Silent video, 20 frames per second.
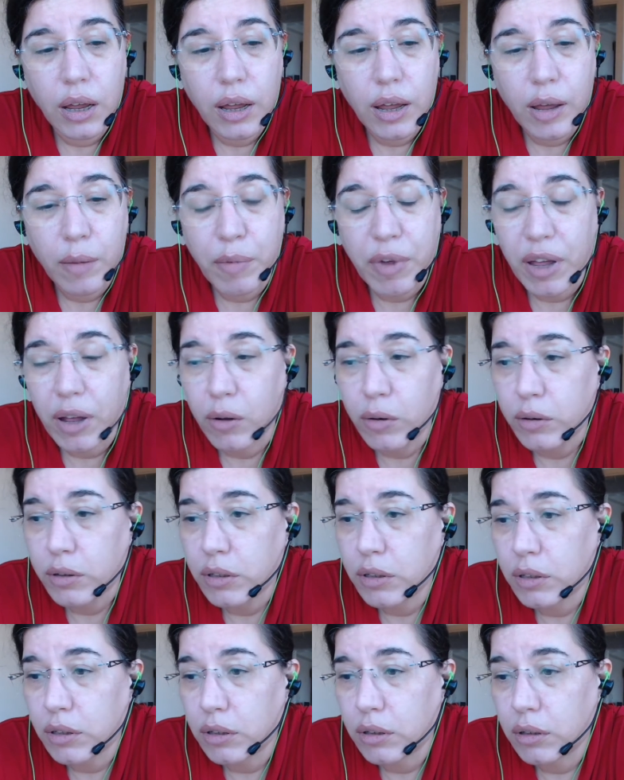about
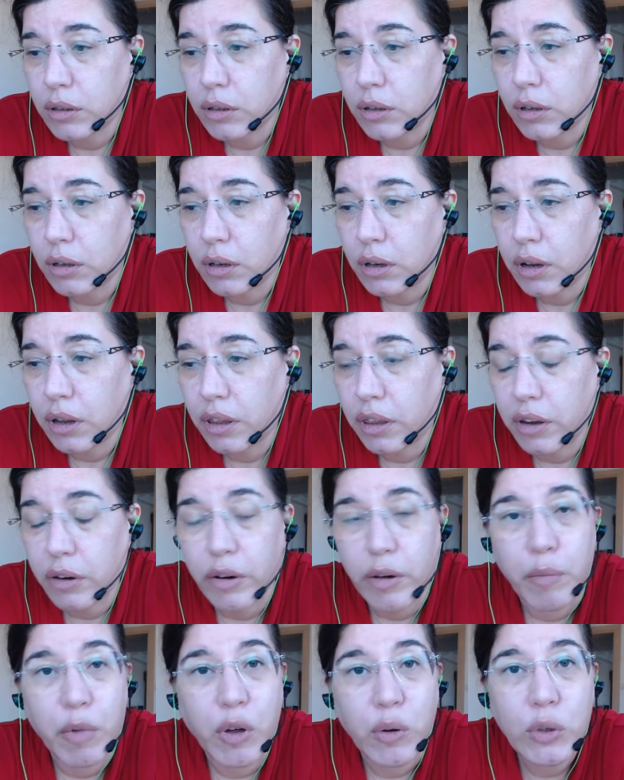their
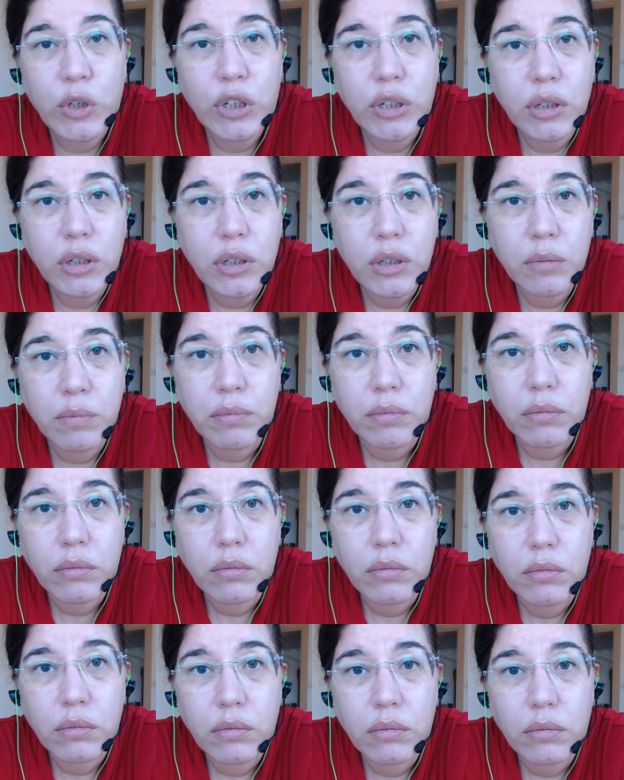emotions,
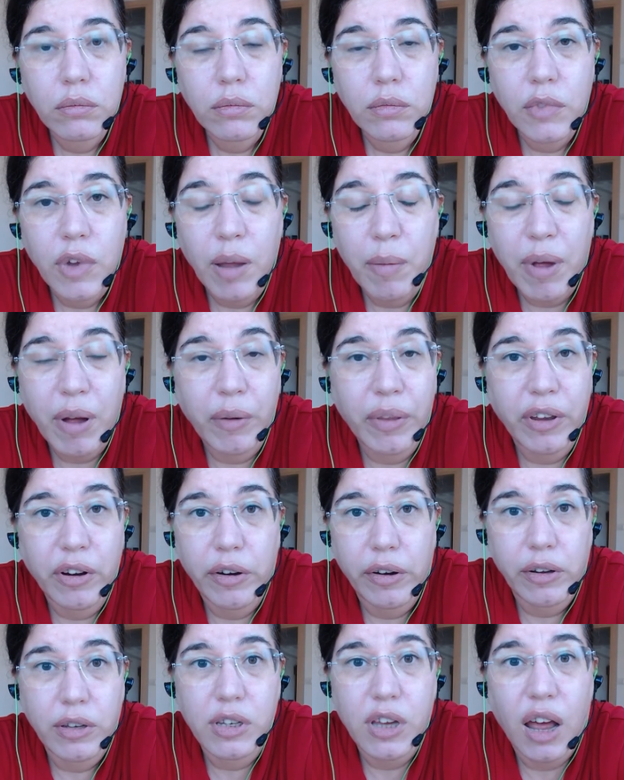about their
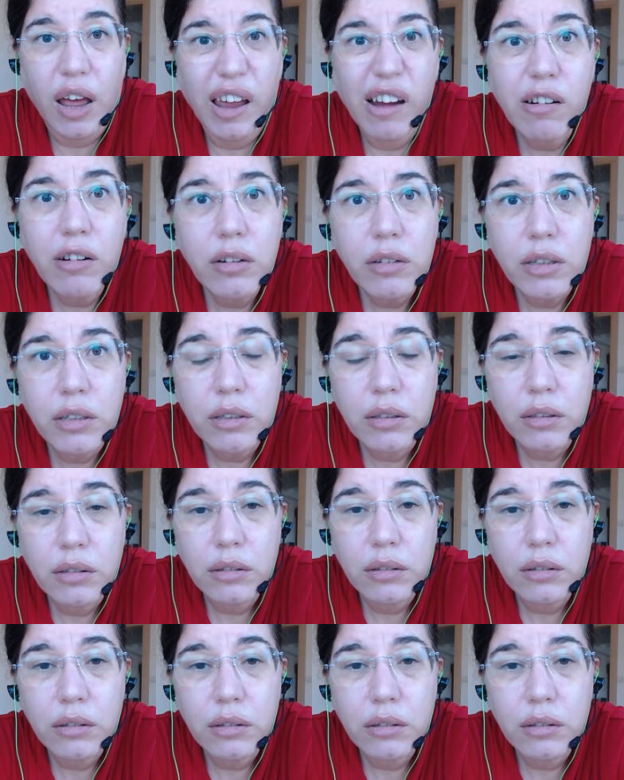desires.